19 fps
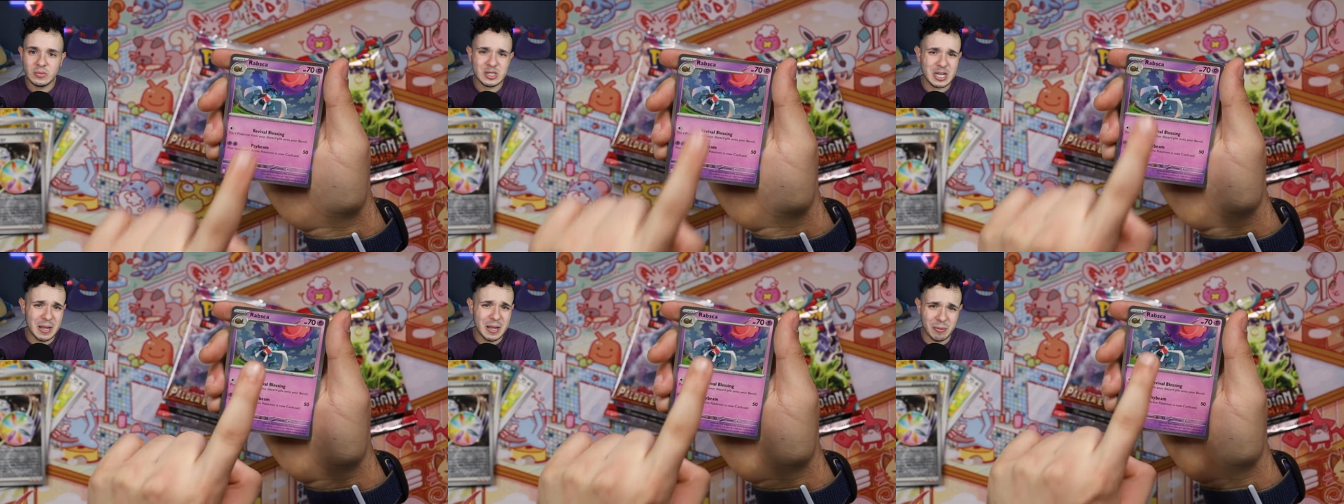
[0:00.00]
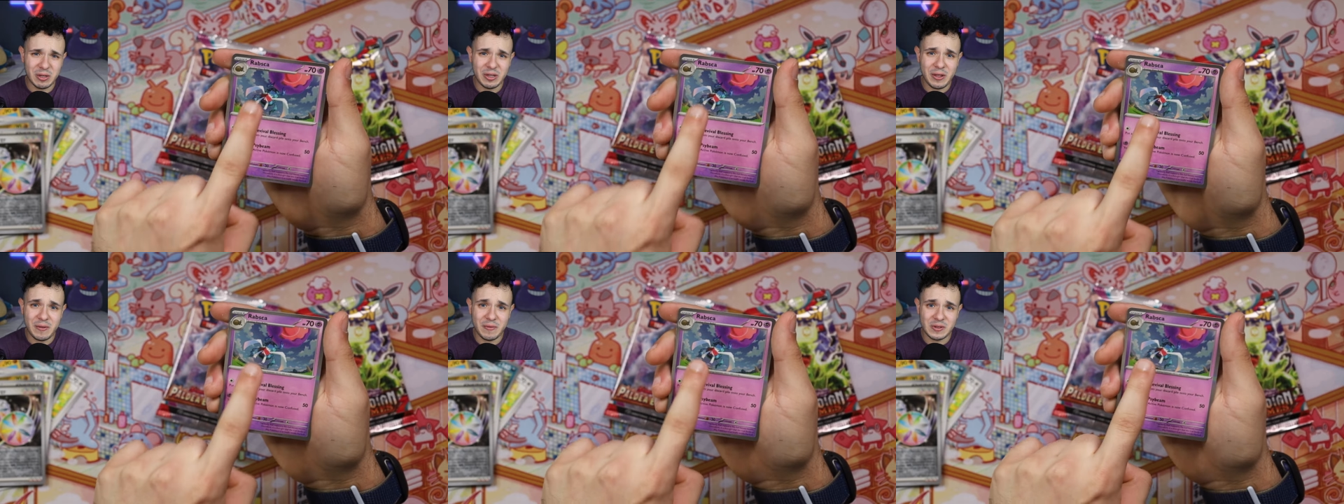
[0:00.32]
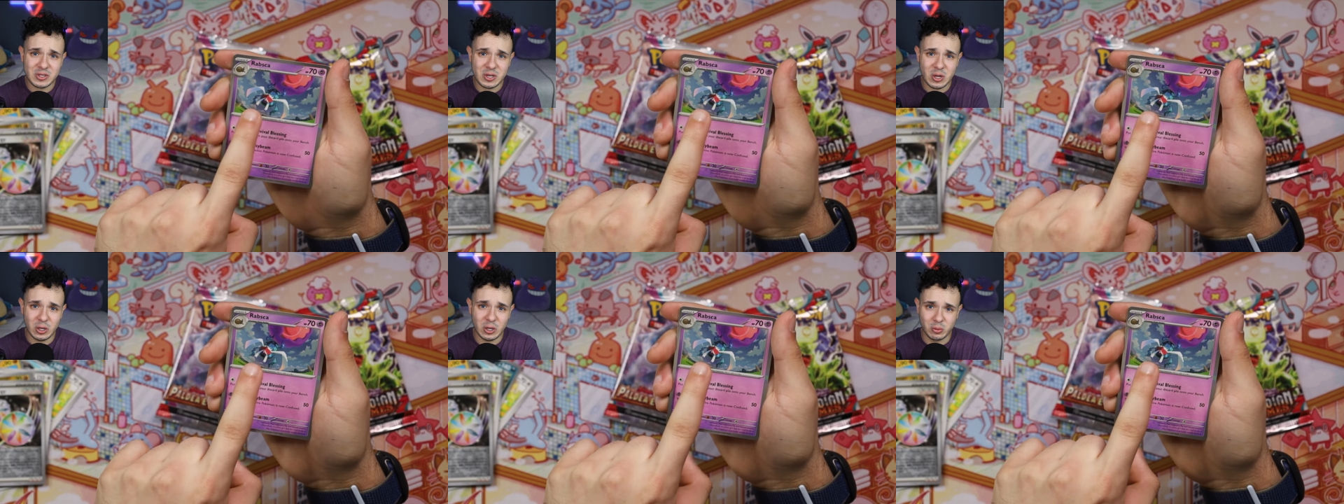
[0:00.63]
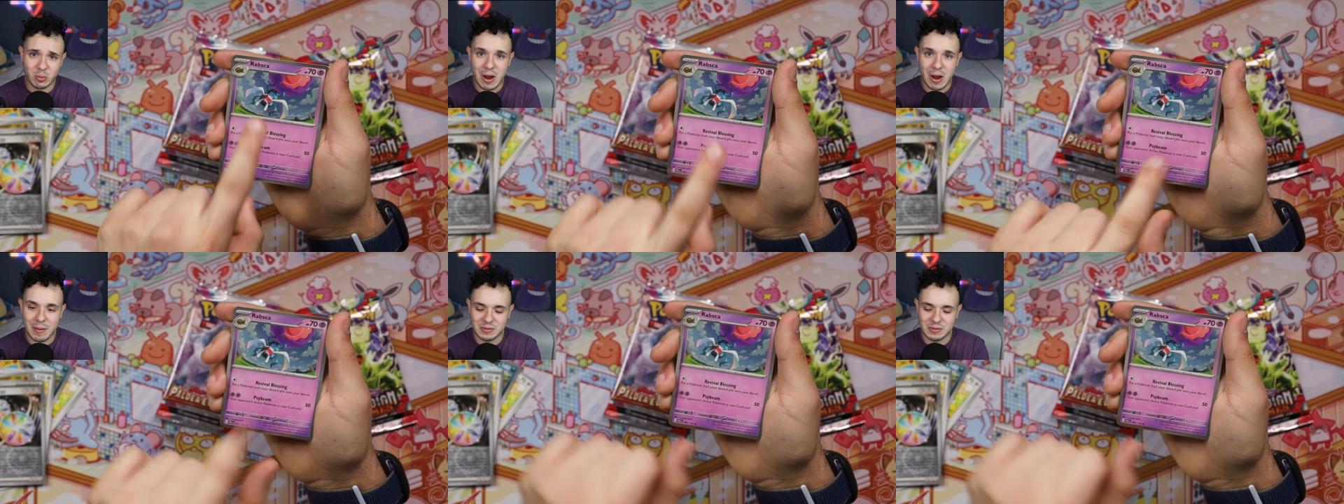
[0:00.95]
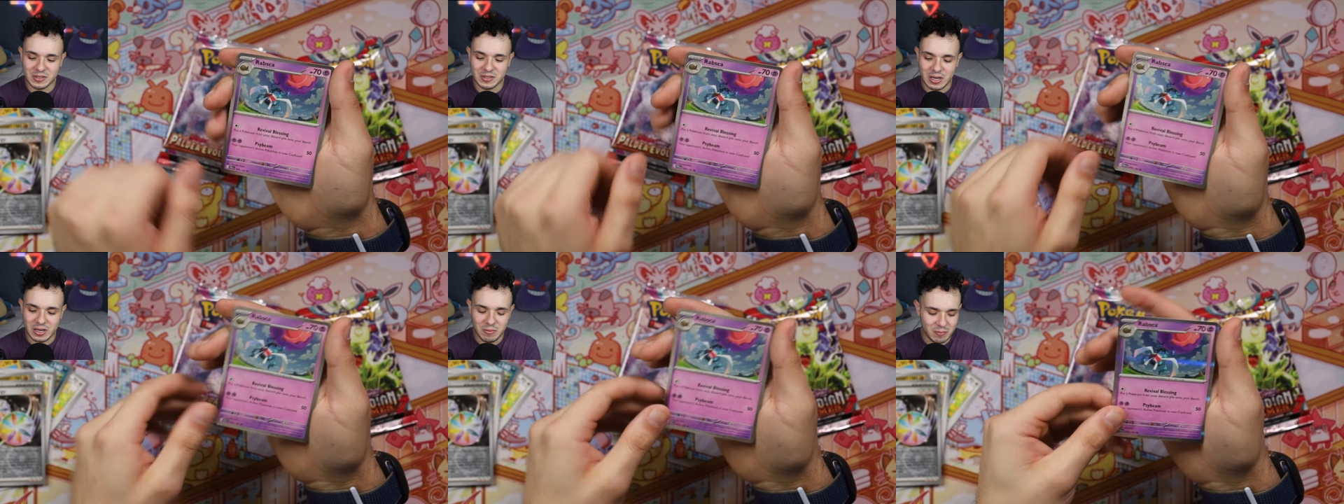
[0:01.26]
I believe it's called
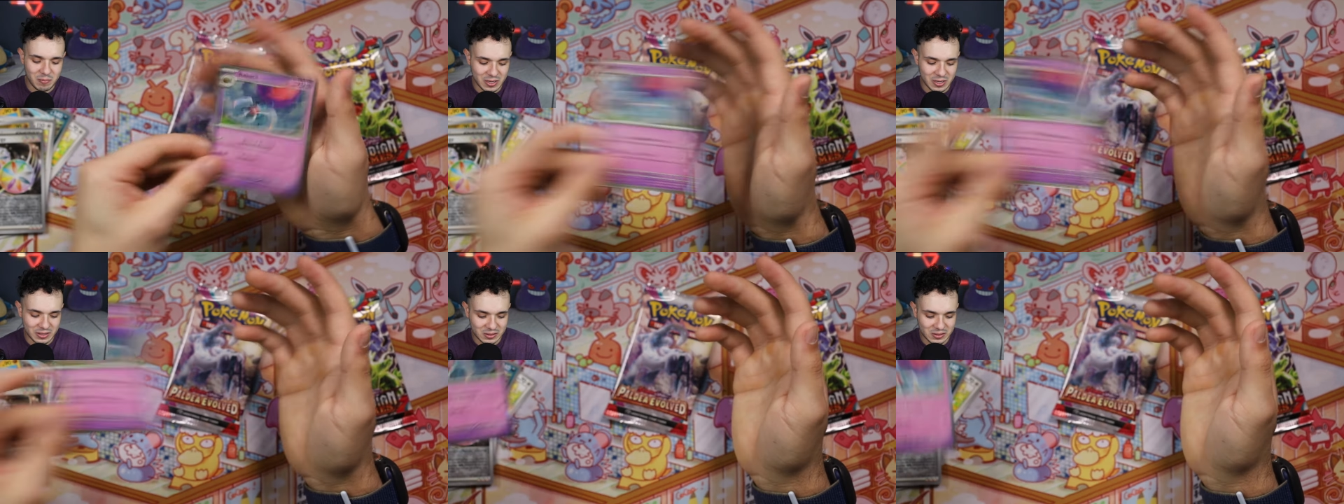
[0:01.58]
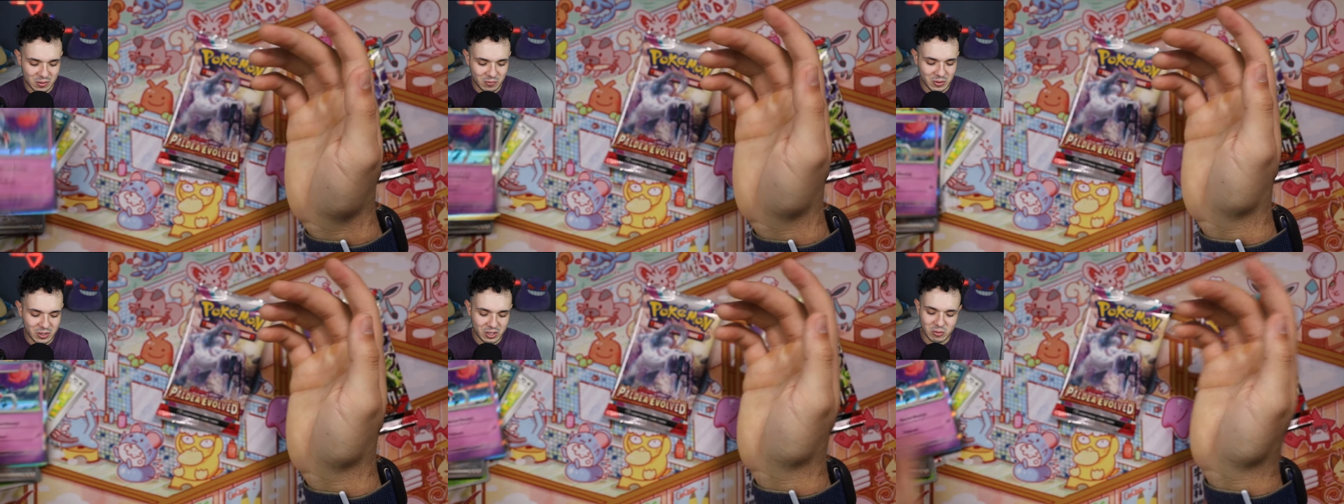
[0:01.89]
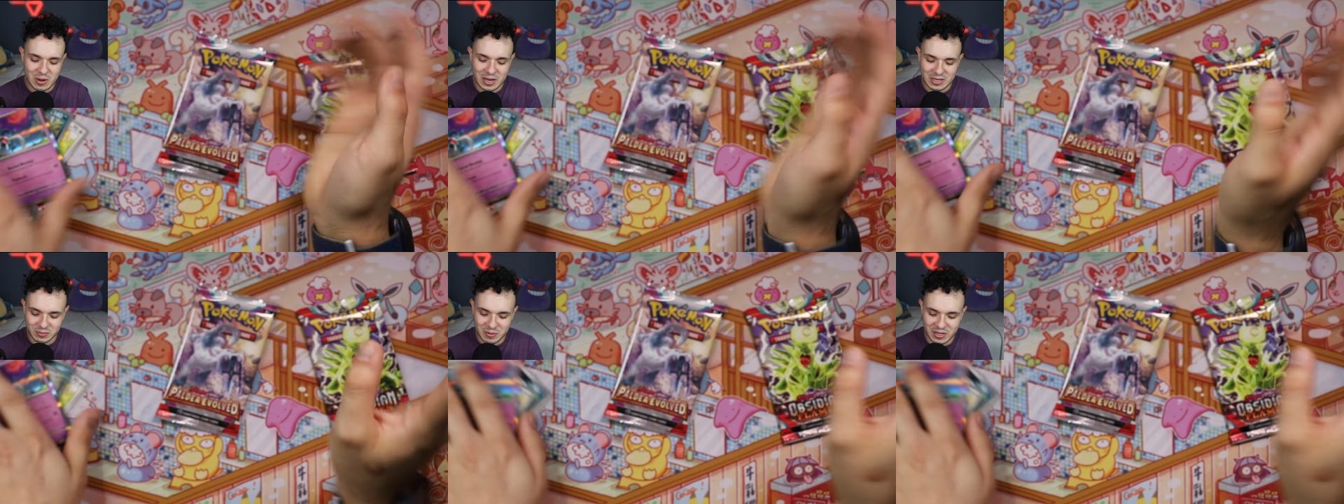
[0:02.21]
Rabska, but someone correct me in the